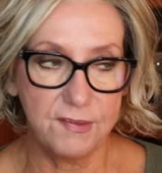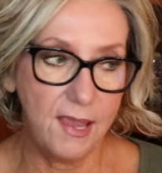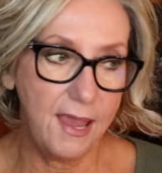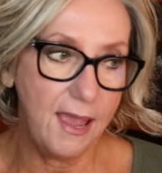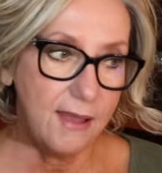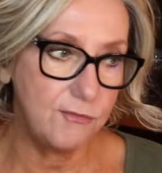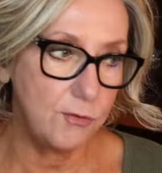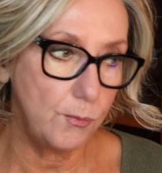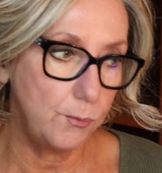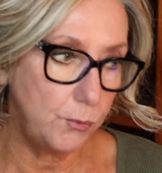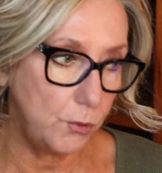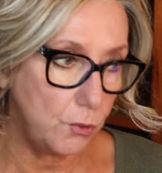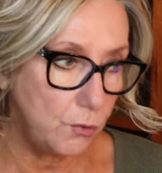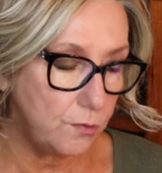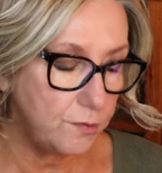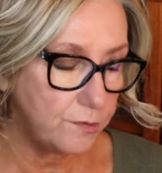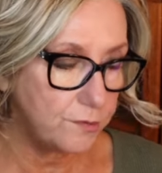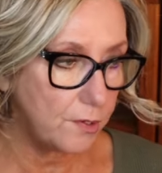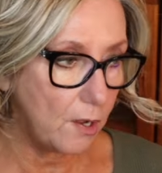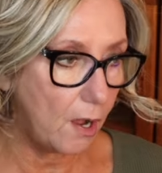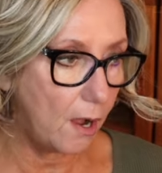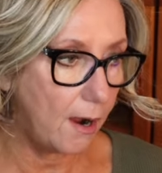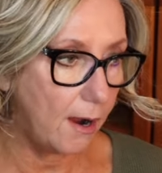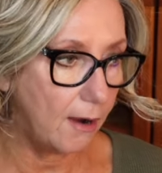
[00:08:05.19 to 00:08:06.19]
I have a blue
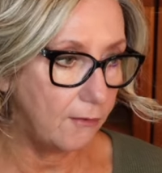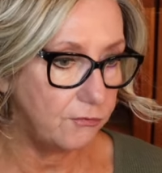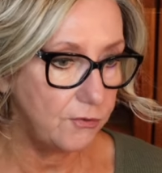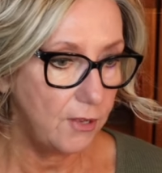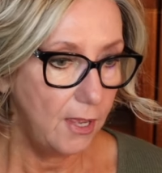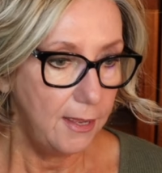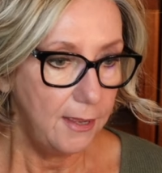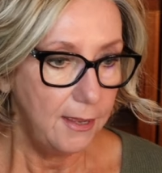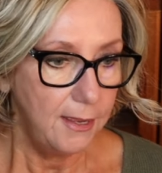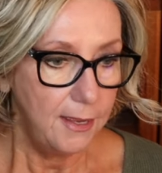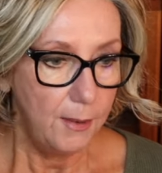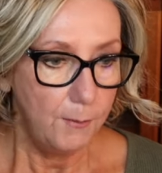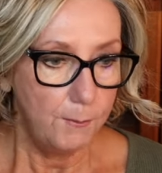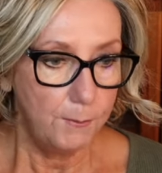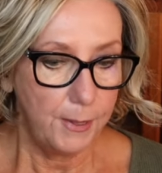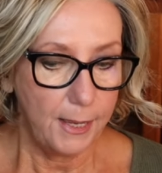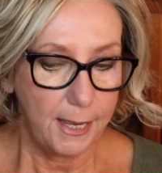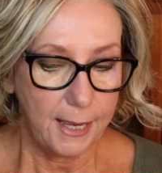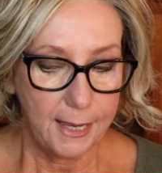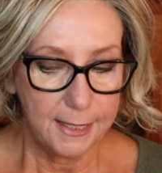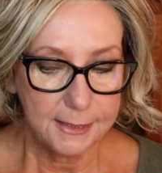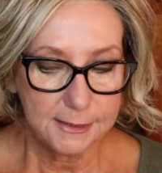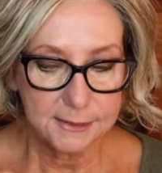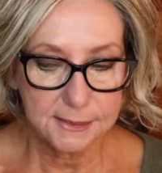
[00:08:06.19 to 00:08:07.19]
scarf,
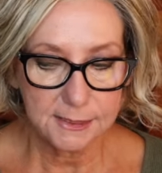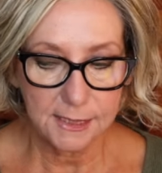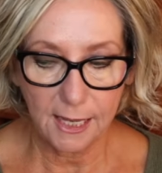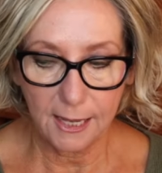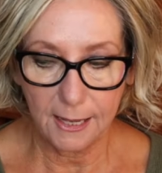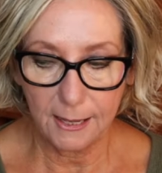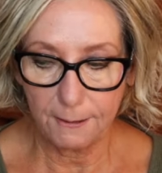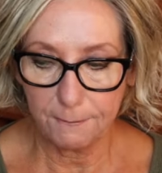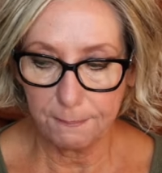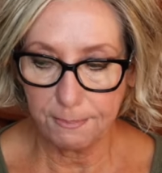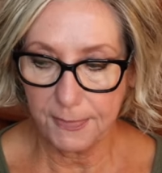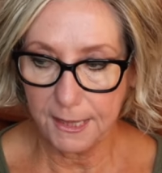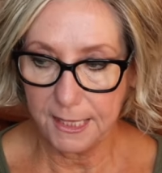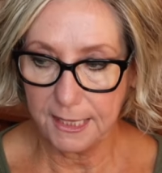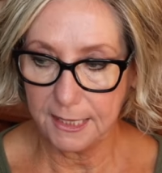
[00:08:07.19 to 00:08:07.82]
but um,